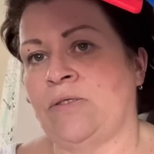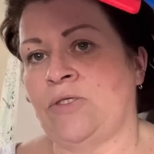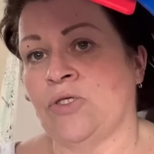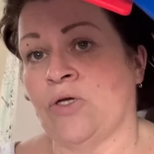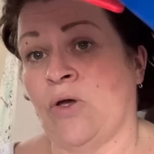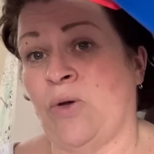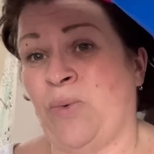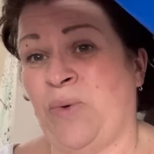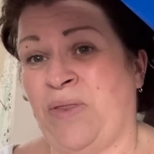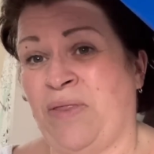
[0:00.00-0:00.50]
to
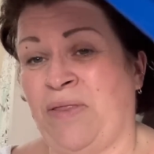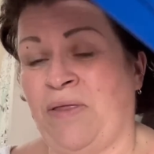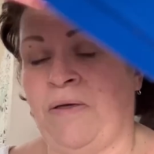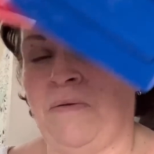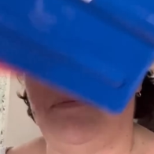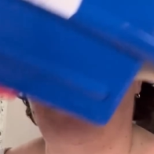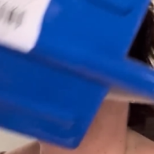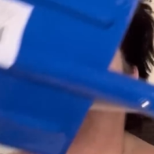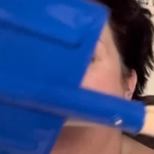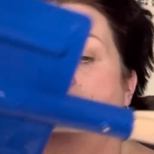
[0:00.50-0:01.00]
go with
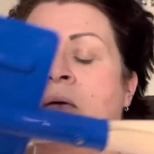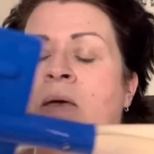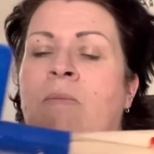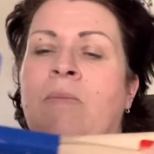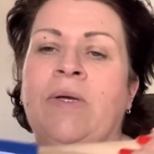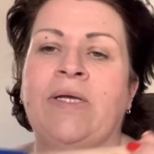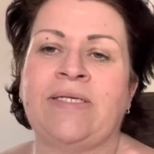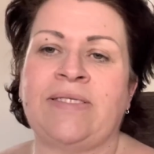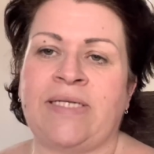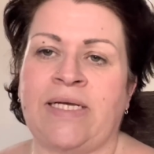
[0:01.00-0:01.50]
them,
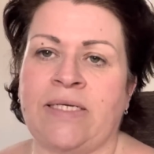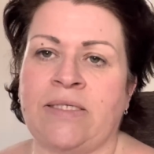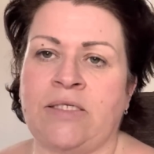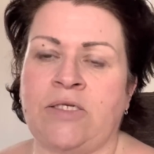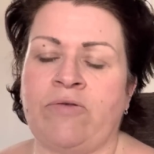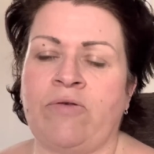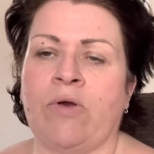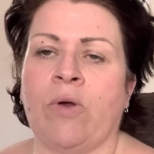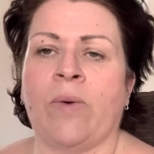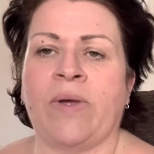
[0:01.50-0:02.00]
because
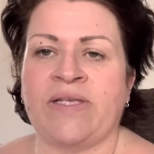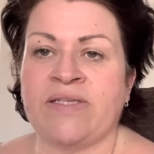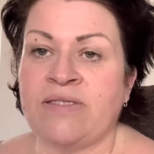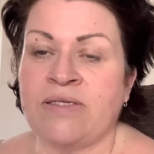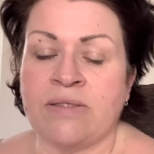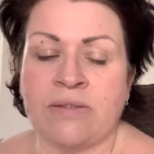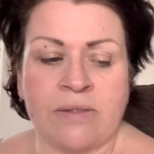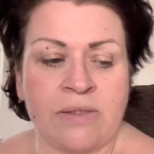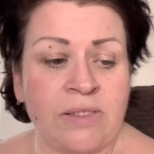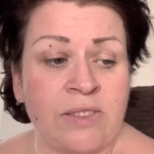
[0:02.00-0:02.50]
Dexter
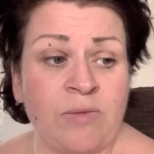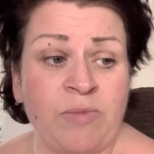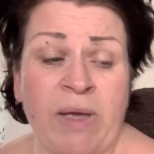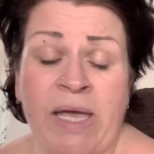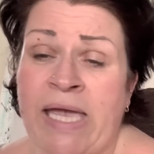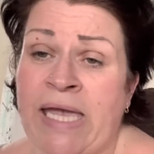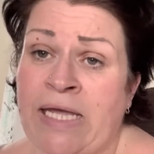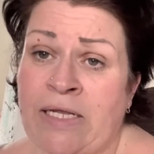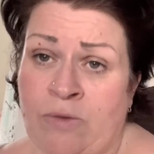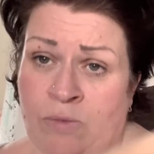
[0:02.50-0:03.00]
requested a
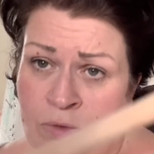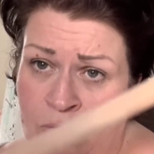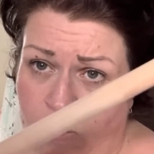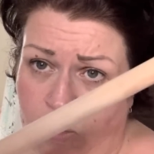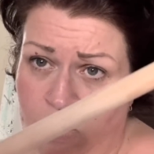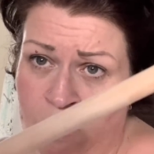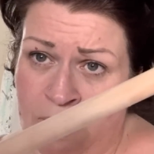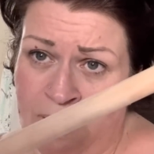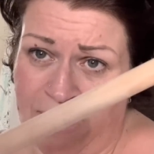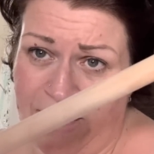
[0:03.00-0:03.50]
spade with a
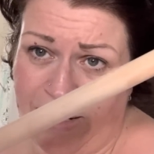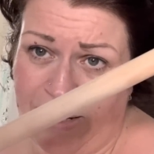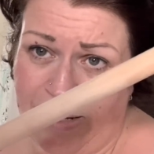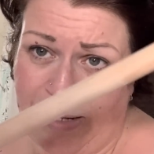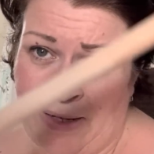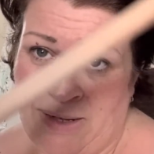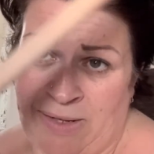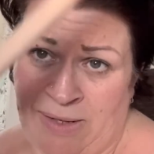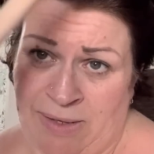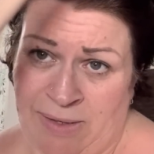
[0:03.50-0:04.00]
wooden
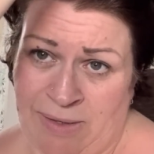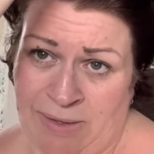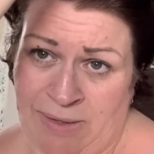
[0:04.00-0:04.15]
handle.